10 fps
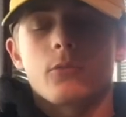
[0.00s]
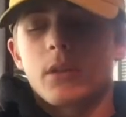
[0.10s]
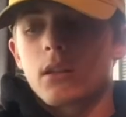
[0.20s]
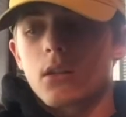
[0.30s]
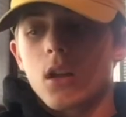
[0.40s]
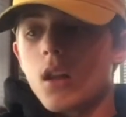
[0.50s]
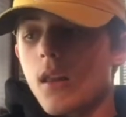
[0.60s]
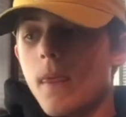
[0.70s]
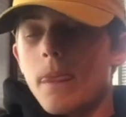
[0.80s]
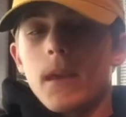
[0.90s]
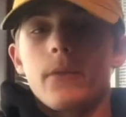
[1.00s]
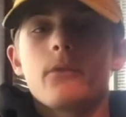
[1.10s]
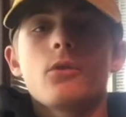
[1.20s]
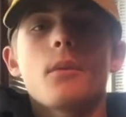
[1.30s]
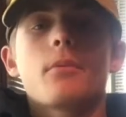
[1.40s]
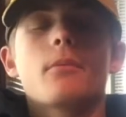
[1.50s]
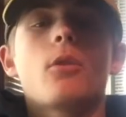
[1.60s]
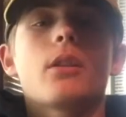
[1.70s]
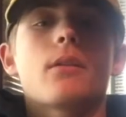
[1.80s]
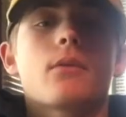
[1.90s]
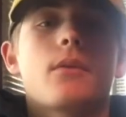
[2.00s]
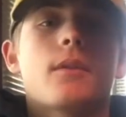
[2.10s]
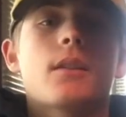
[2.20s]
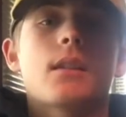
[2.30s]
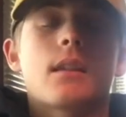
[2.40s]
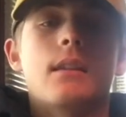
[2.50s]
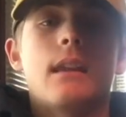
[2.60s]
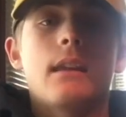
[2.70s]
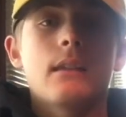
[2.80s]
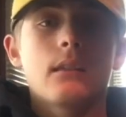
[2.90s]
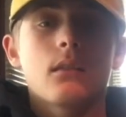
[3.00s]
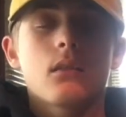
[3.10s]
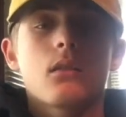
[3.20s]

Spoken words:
Because if you're not promoting every 56 days,